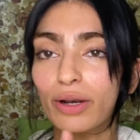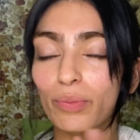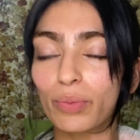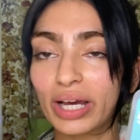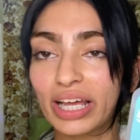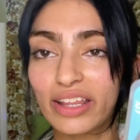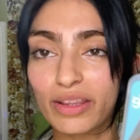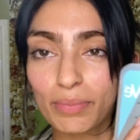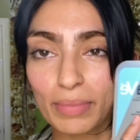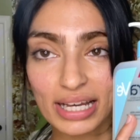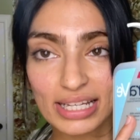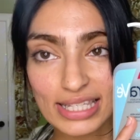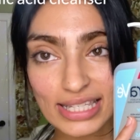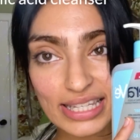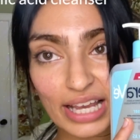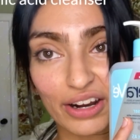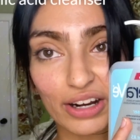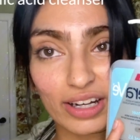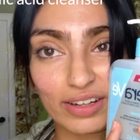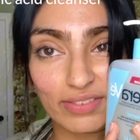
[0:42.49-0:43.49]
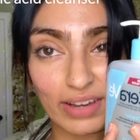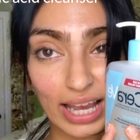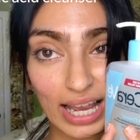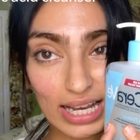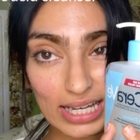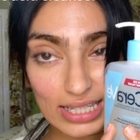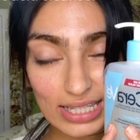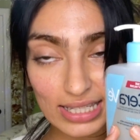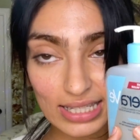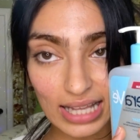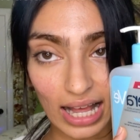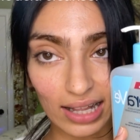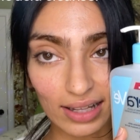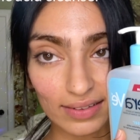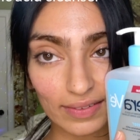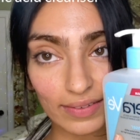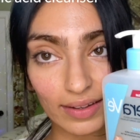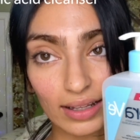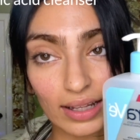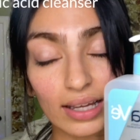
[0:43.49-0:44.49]
with my CeraVe
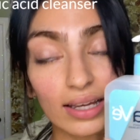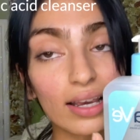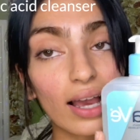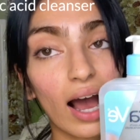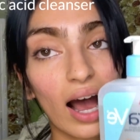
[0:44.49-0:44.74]
Salicylic